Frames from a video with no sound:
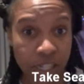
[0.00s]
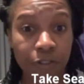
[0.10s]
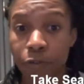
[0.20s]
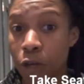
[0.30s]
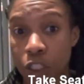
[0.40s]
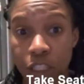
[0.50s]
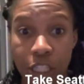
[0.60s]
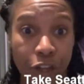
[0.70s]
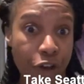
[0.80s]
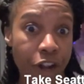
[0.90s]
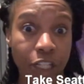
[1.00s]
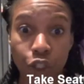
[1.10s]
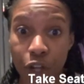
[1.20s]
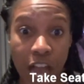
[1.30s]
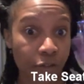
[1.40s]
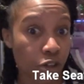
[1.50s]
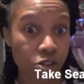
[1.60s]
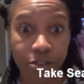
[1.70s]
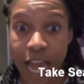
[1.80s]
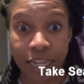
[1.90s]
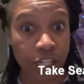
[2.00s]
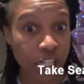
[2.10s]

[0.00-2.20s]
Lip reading: And unfortunately, they're going to travel that